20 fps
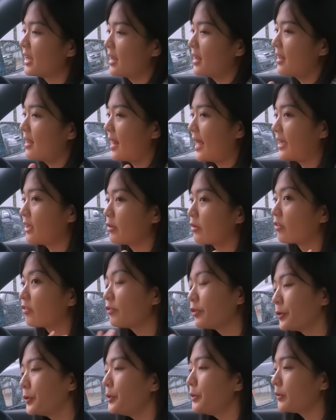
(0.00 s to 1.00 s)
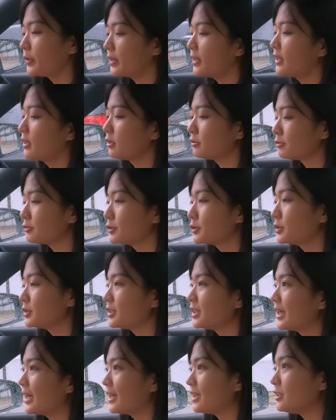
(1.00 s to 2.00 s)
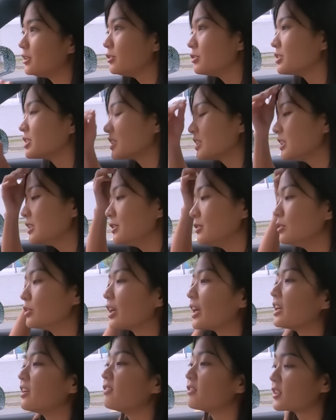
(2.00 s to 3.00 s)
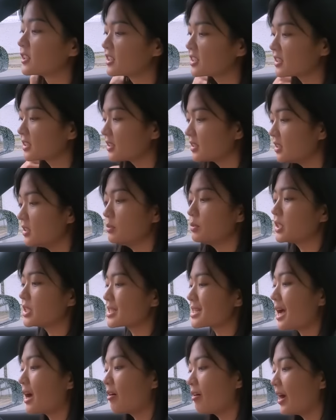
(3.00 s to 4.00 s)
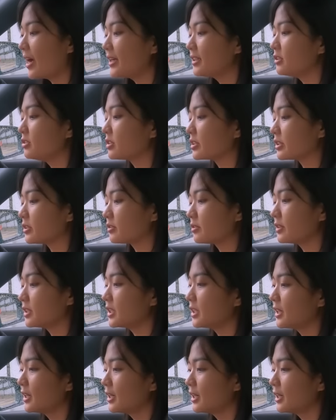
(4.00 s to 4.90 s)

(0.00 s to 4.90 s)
like your phone, looking at your phone, and usually you look at it vertically, which is how I usually do it.